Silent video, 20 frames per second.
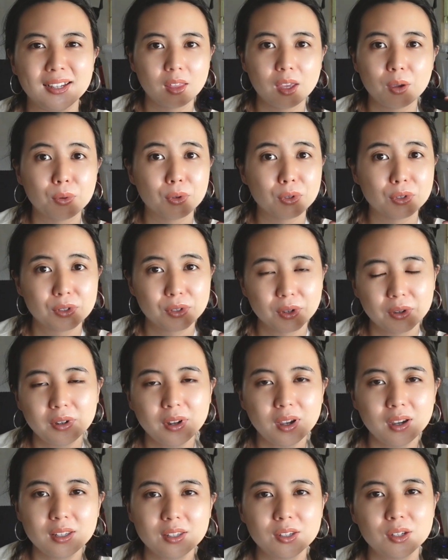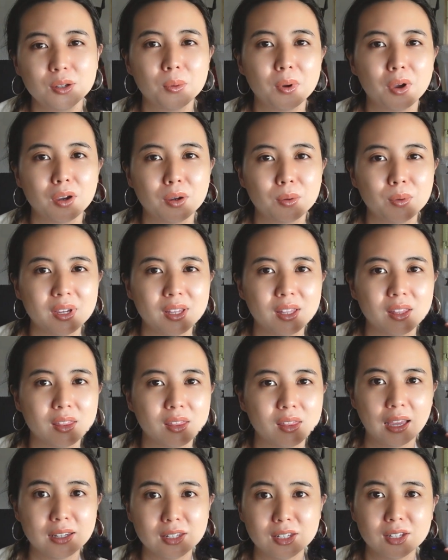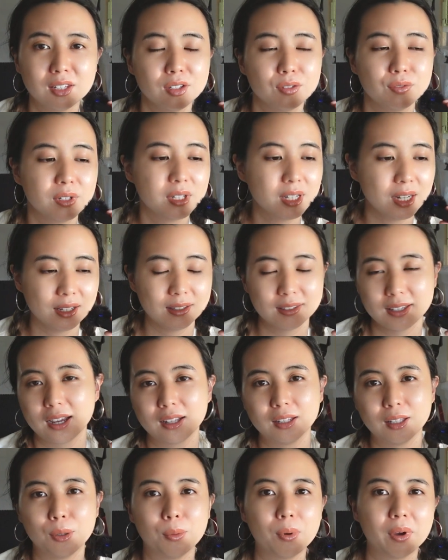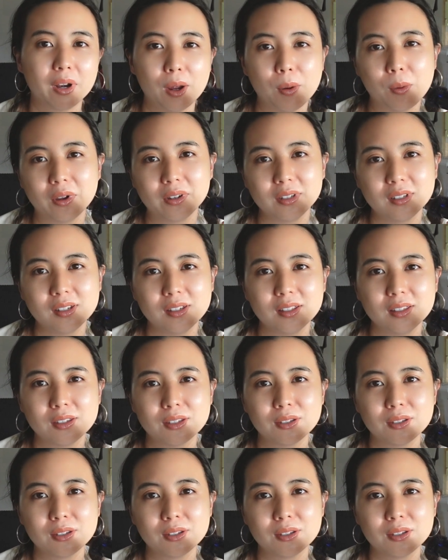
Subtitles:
They were so nice to work with and delivered exactly what I wanted.